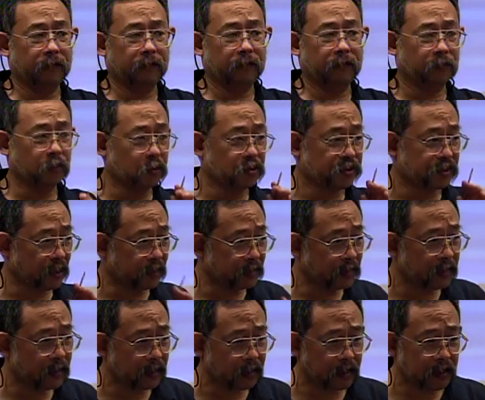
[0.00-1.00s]
If you're
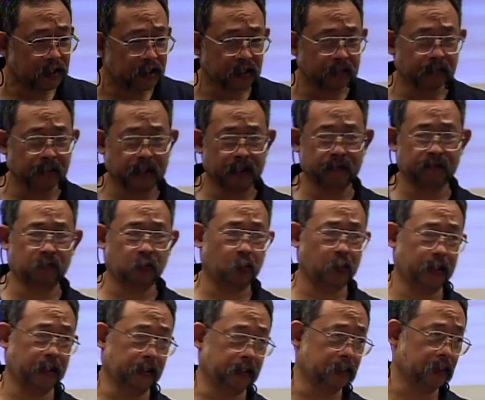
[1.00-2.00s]
sending anything by
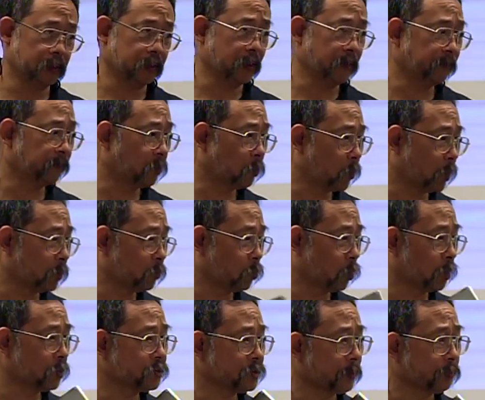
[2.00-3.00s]
infrared, the infrared
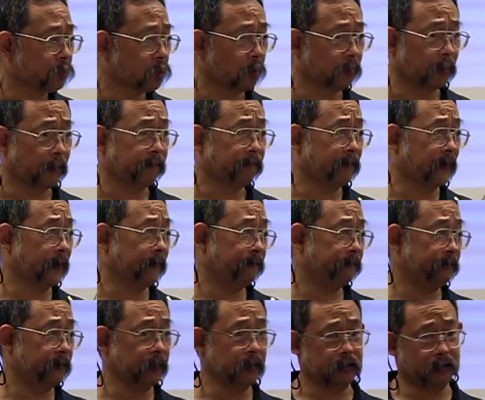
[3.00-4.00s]
works up to about 5
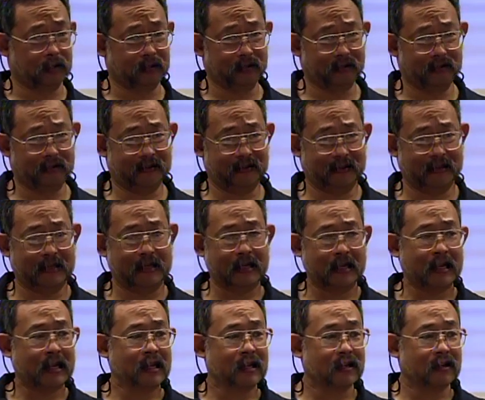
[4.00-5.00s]
feet.
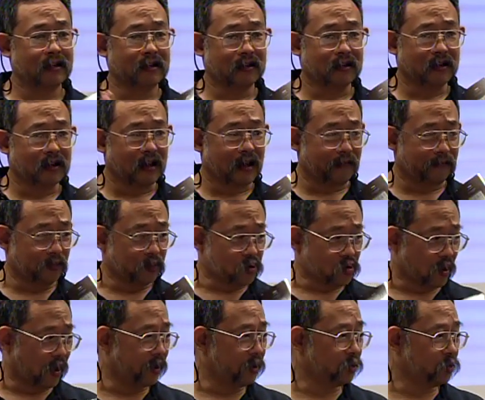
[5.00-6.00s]
If you
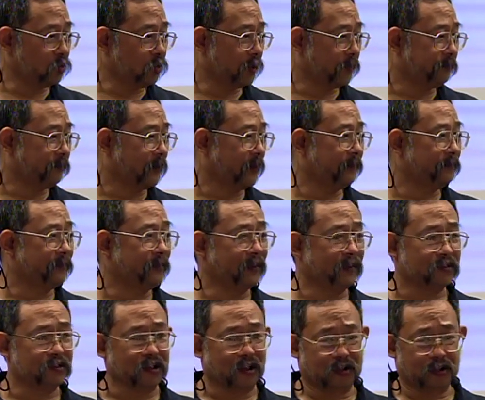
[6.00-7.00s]
try to do it at 5 feet,
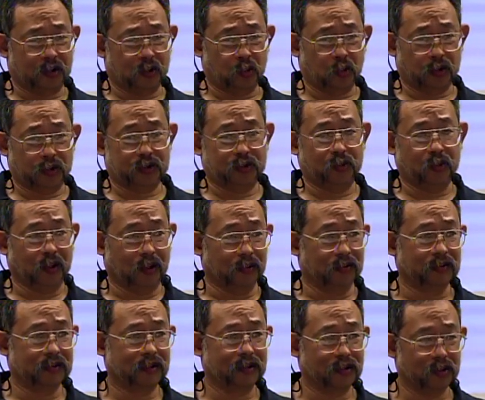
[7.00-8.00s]
it's not going to work too well.
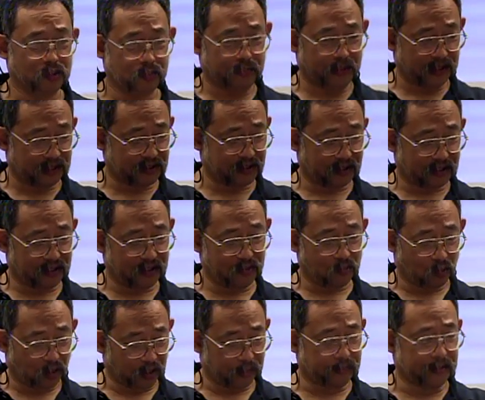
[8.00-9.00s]
You basically
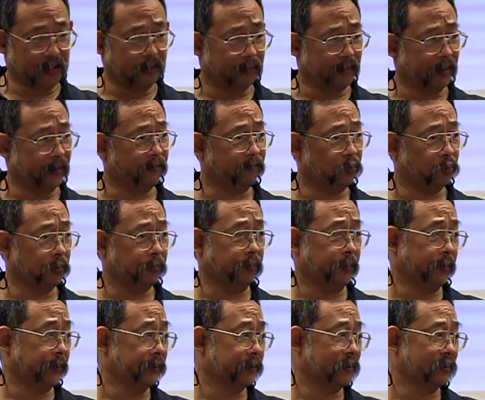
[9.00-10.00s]
want to be about a foot
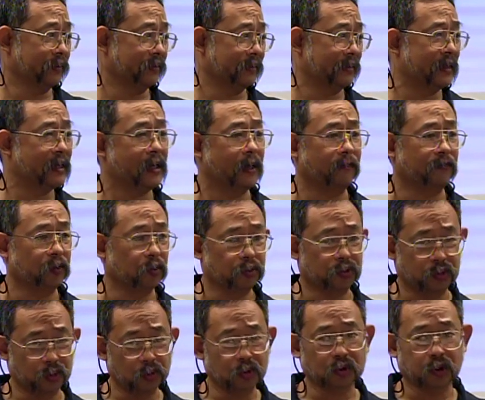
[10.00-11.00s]
apart. If you're
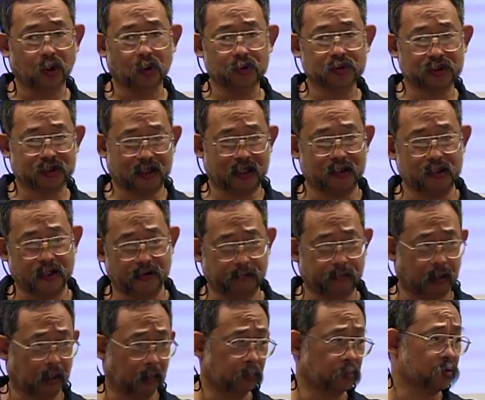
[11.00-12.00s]
too close, then you
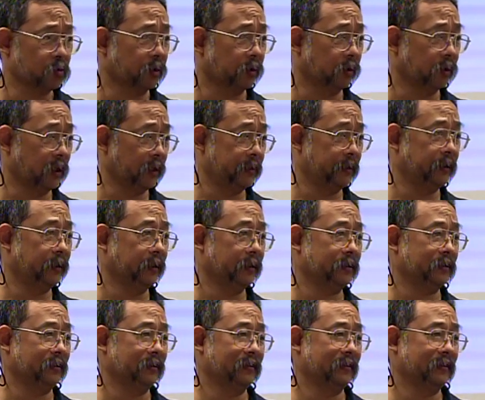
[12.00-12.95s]
have problems with aligning it.